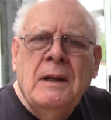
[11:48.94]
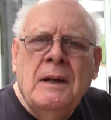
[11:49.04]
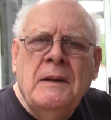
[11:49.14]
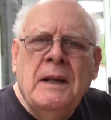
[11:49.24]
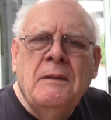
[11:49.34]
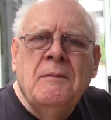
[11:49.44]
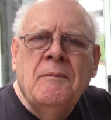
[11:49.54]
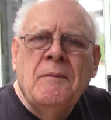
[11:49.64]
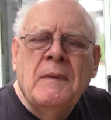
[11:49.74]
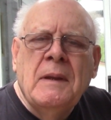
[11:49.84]
and then
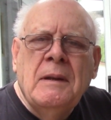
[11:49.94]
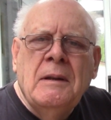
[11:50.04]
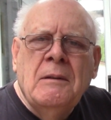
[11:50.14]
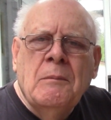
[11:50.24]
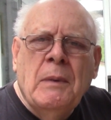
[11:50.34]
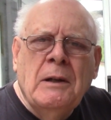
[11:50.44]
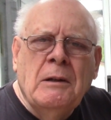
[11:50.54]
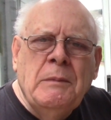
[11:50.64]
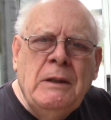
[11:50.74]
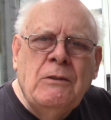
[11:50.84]
by
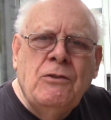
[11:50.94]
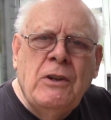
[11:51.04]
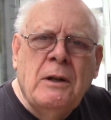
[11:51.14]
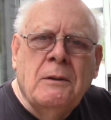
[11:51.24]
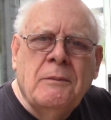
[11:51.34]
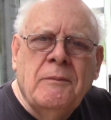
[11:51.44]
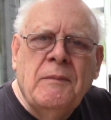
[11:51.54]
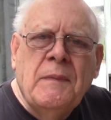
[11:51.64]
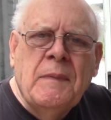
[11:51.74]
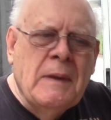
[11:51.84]
all means share.
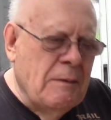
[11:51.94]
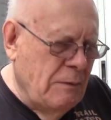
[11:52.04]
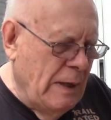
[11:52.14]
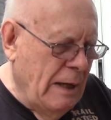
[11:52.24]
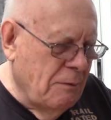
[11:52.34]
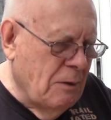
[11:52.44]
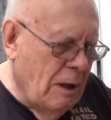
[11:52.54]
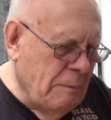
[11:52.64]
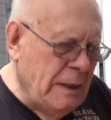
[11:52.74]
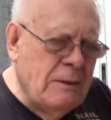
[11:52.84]
If you have
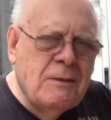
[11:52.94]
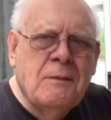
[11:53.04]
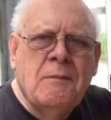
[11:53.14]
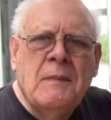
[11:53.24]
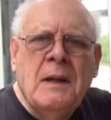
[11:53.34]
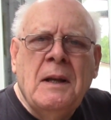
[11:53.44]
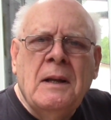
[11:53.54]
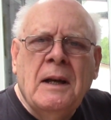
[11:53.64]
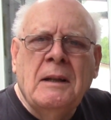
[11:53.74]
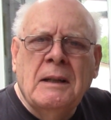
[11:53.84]
comments,
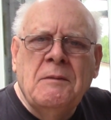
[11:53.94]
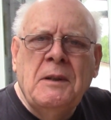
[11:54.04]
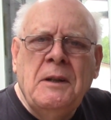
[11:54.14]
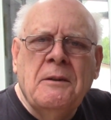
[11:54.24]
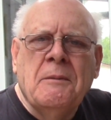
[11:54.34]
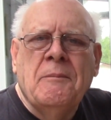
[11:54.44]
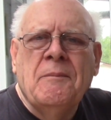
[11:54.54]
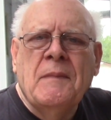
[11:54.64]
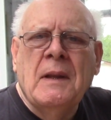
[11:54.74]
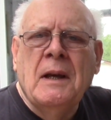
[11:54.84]
I'd love to hear them.
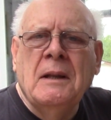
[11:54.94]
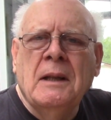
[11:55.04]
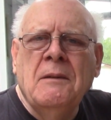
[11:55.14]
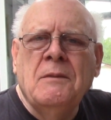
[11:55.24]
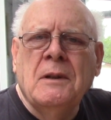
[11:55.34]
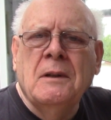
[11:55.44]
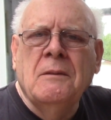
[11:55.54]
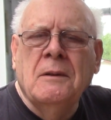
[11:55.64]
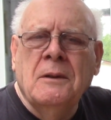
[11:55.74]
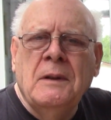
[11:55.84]
I'd love to
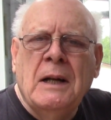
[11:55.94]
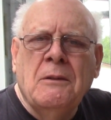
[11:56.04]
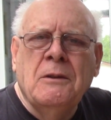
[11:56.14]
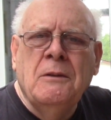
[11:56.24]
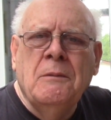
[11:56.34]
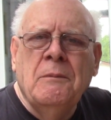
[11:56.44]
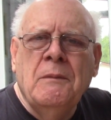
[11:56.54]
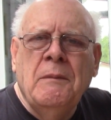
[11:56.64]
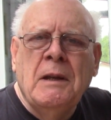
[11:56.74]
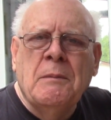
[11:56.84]
learn how to
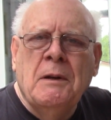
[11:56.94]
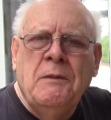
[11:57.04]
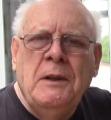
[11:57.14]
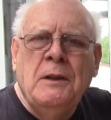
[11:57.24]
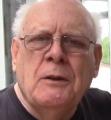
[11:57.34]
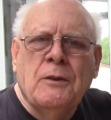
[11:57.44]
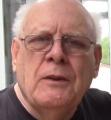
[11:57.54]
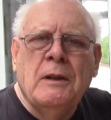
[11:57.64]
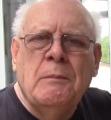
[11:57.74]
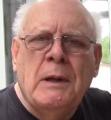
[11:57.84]
make my videos
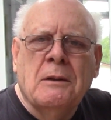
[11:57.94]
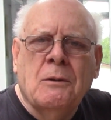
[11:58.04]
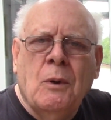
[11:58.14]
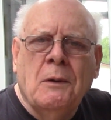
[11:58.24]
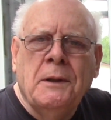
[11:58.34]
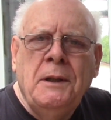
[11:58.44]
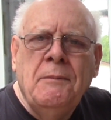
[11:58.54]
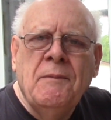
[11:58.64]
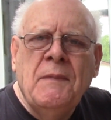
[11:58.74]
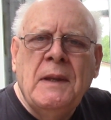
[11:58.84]
in a better quality,
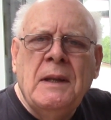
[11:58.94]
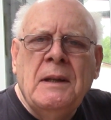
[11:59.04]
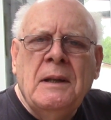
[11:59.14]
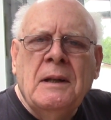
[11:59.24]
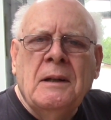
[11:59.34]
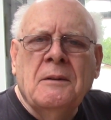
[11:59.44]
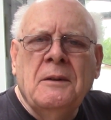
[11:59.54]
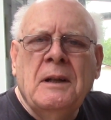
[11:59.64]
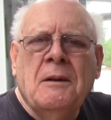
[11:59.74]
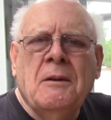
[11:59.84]

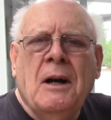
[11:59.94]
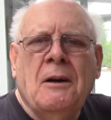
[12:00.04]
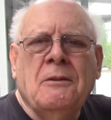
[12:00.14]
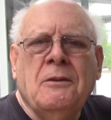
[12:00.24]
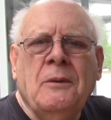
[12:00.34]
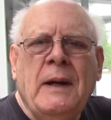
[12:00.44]
learn how to